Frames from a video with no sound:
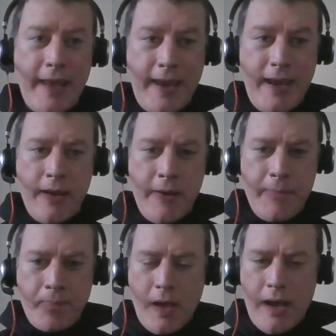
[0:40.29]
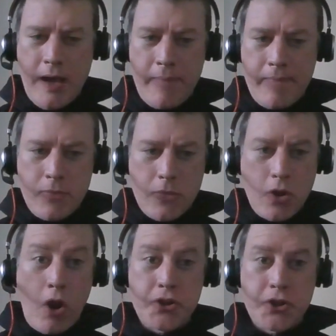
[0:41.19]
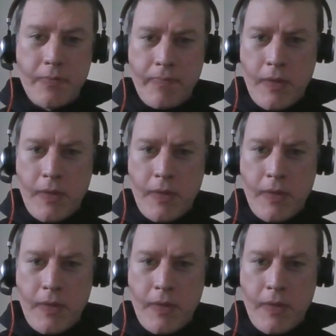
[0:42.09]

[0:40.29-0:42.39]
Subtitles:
lead cost.